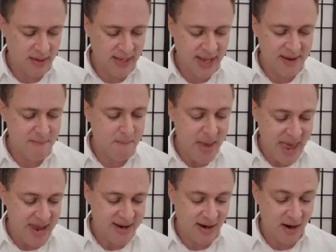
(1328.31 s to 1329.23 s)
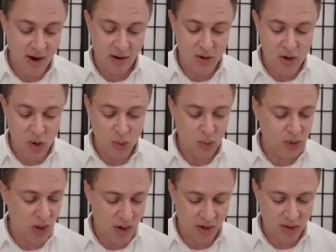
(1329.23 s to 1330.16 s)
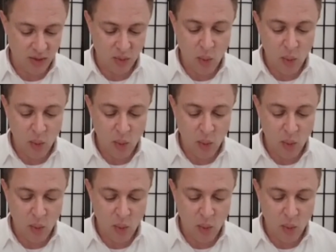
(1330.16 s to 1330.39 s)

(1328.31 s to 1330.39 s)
and men are no longer